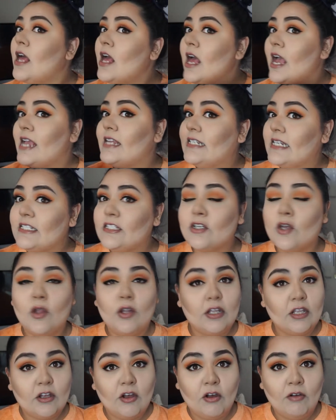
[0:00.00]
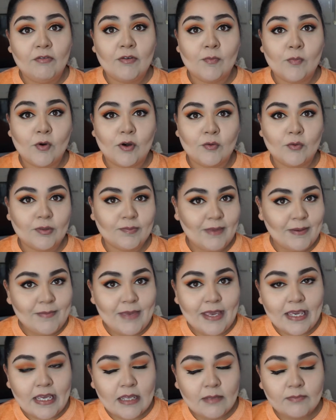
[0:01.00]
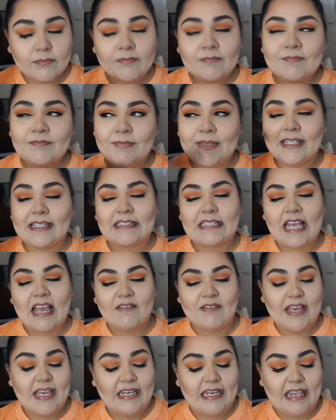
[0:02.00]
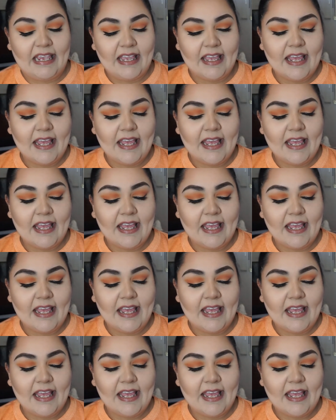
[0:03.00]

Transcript: I tend to go a little overboard with my makeup because I have a heavy